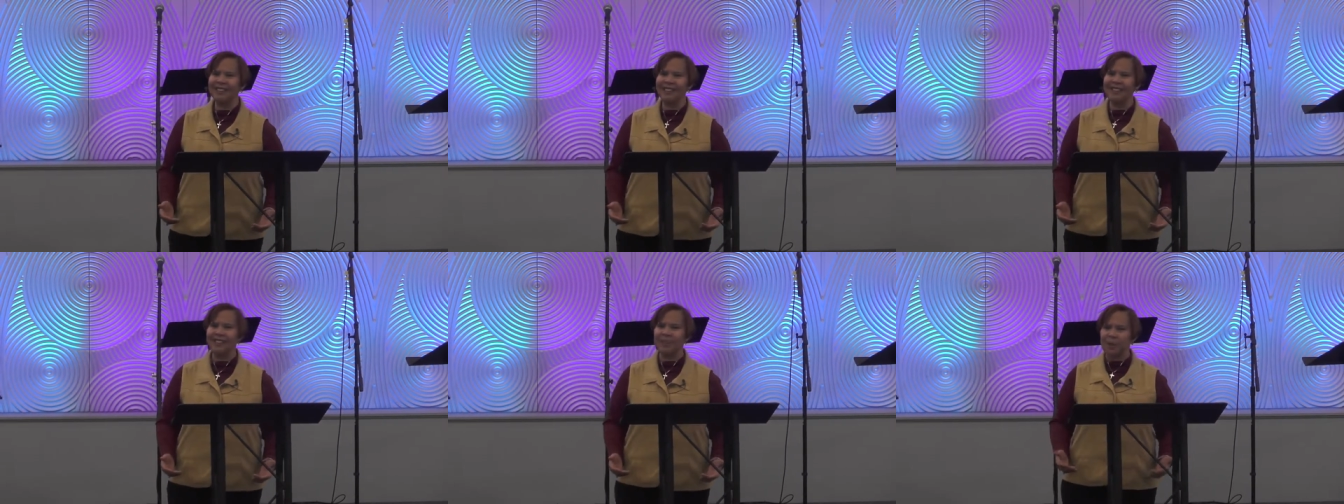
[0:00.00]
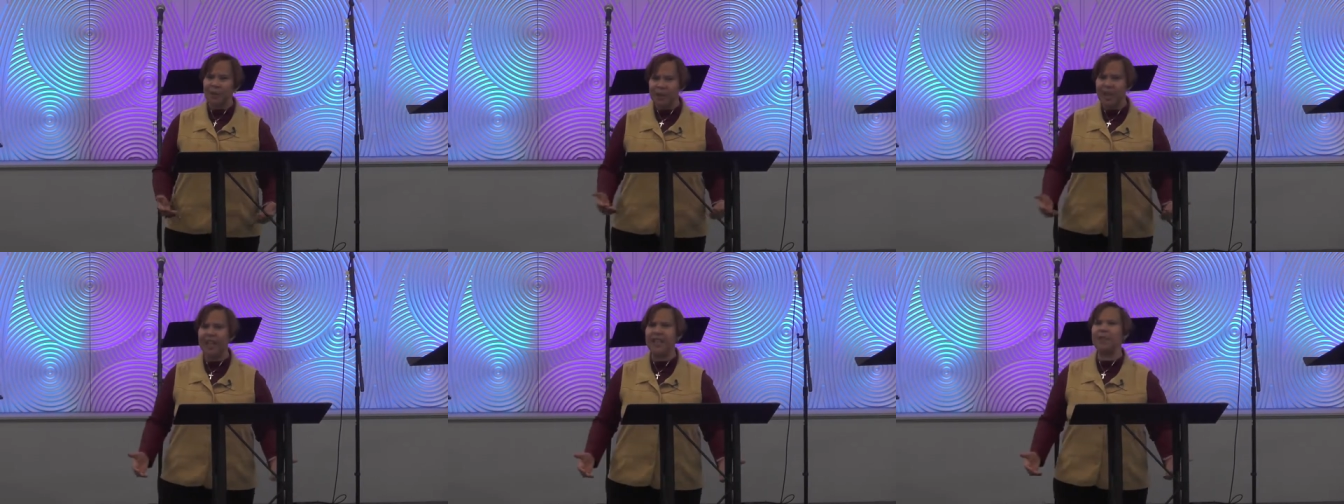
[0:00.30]
It's
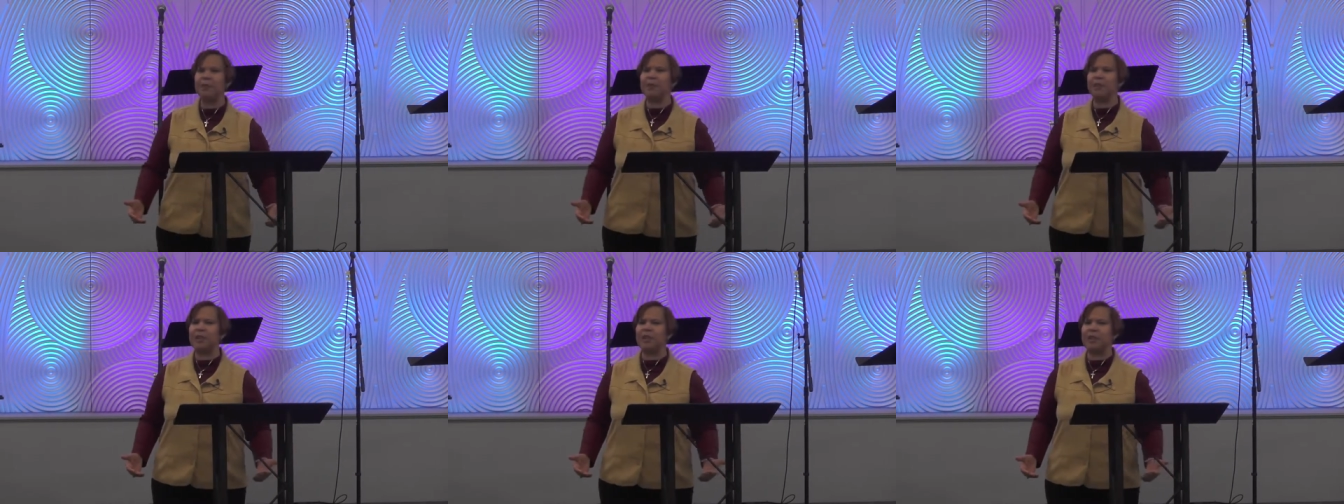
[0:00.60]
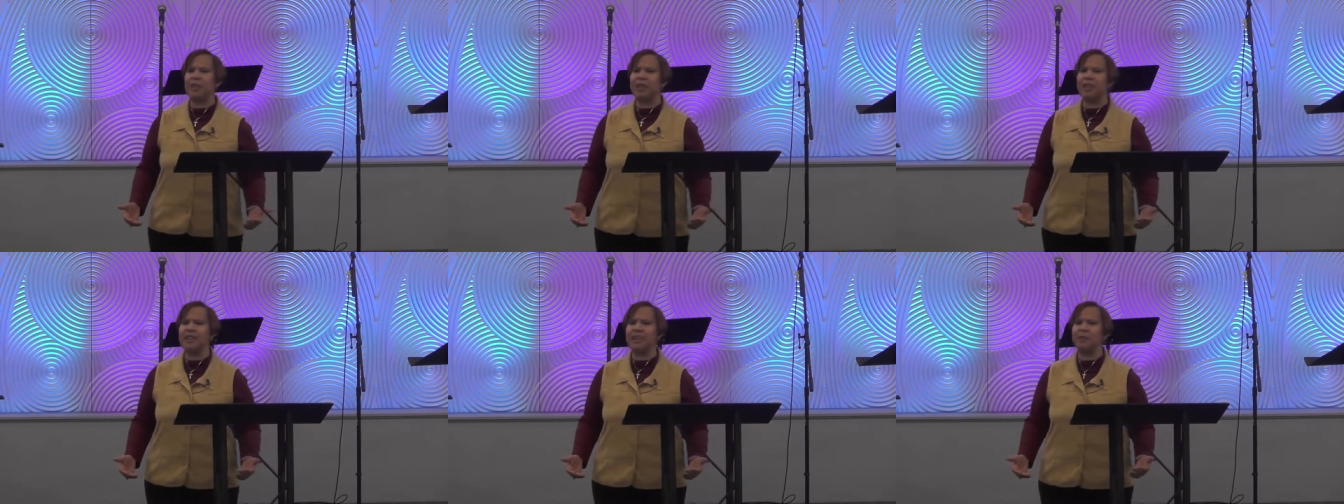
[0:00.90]
okay to be
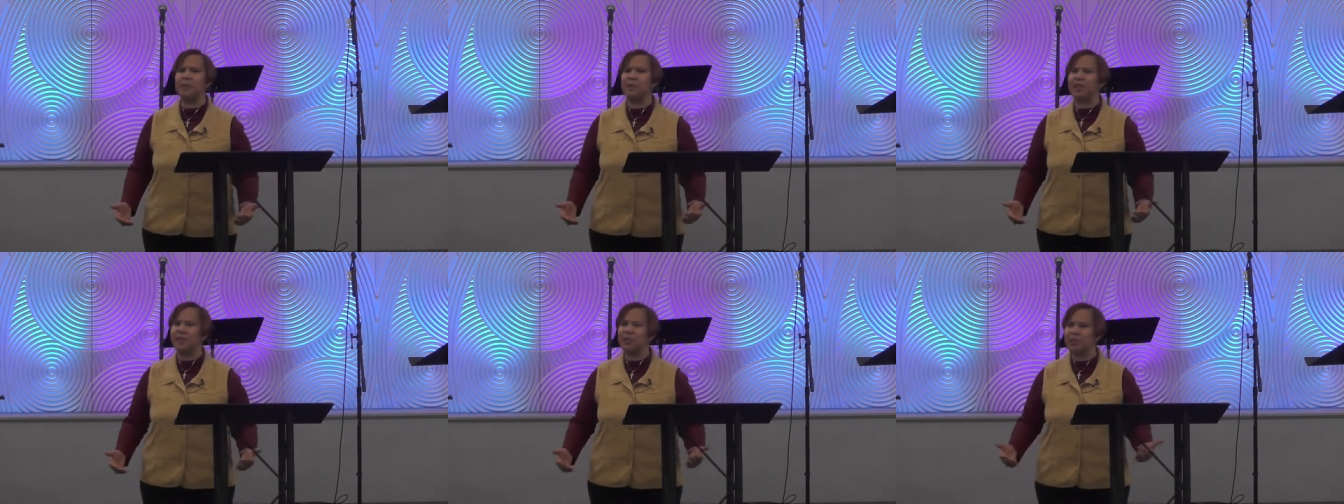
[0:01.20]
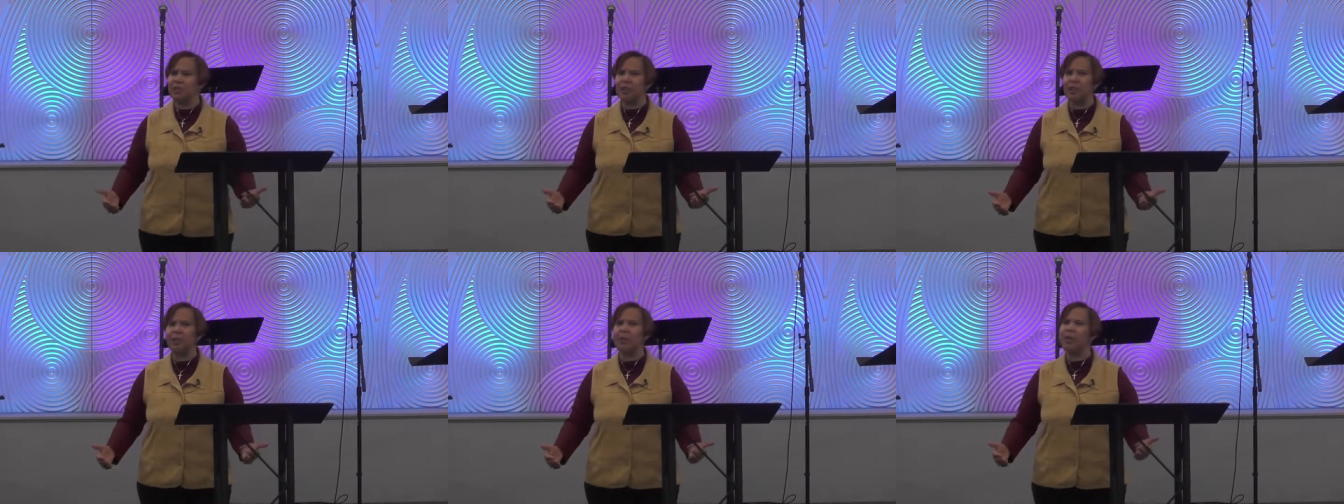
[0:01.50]
crazy because
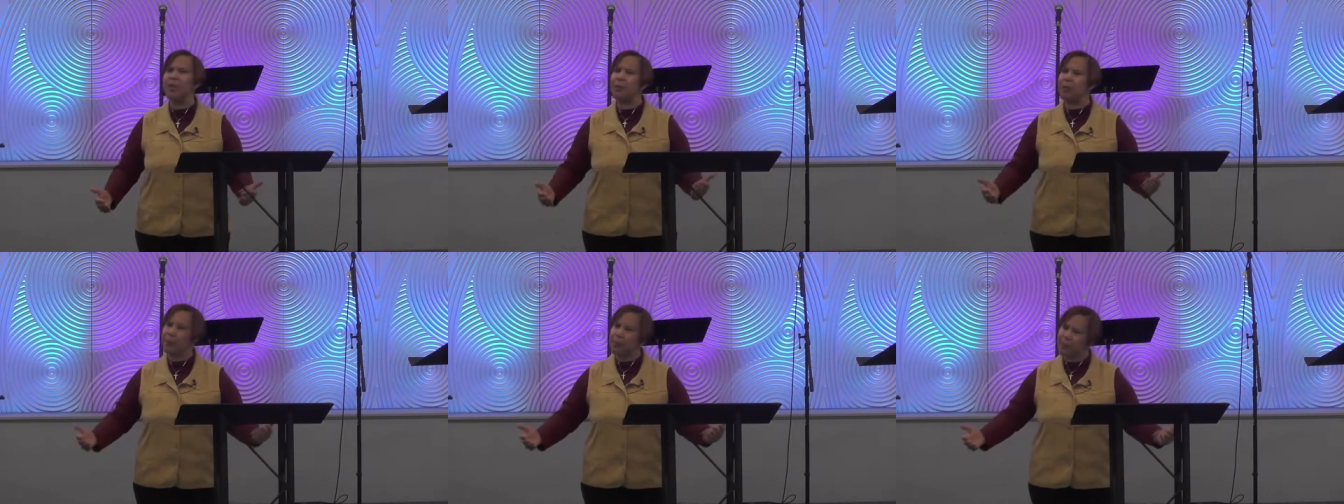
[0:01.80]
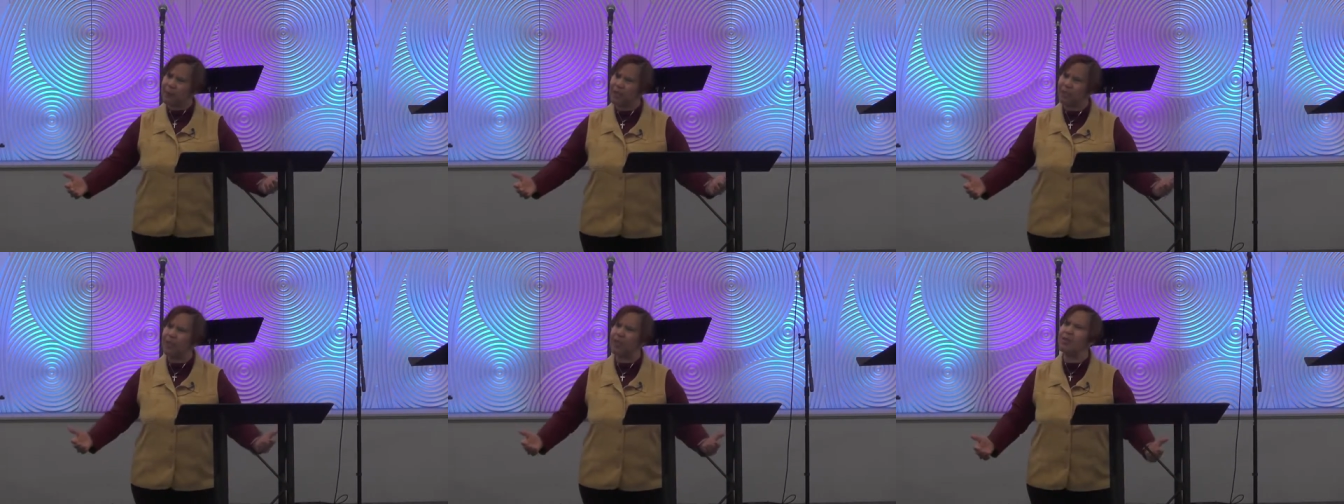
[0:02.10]
you know what? We're
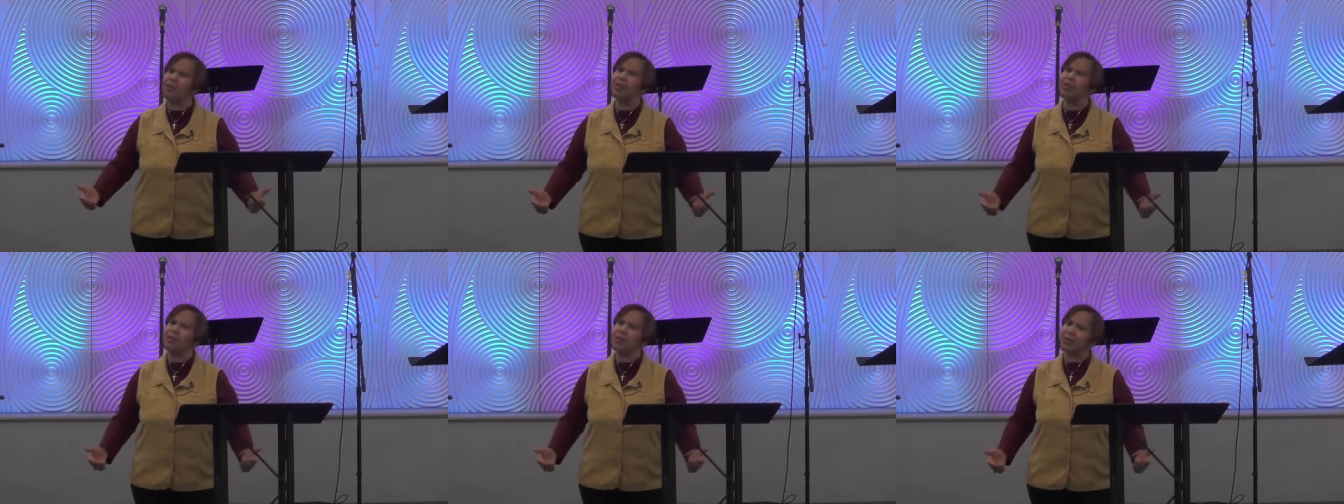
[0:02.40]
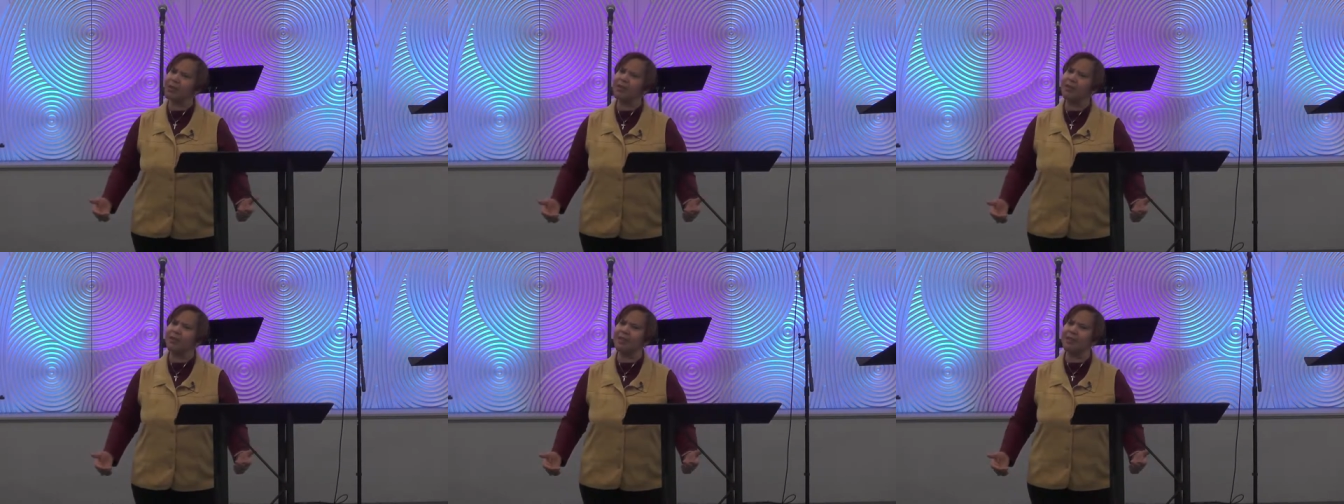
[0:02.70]
peculiar.